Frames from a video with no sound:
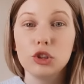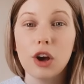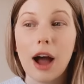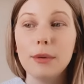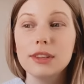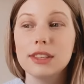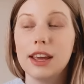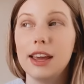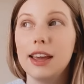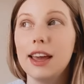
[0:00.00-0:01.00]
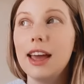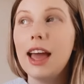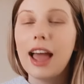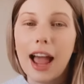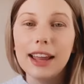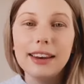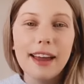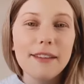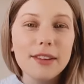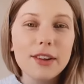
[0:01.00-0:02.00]
So I was like, I
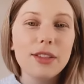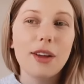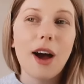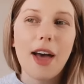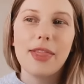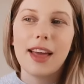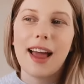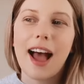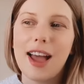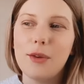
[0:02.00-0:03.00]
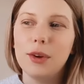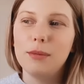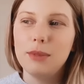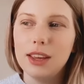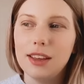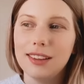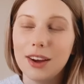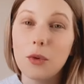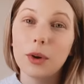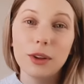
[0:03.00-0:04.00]
never thought that I would be
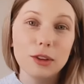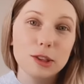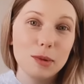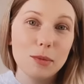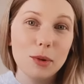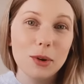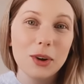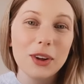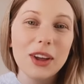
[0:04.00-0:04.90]
like one of those people,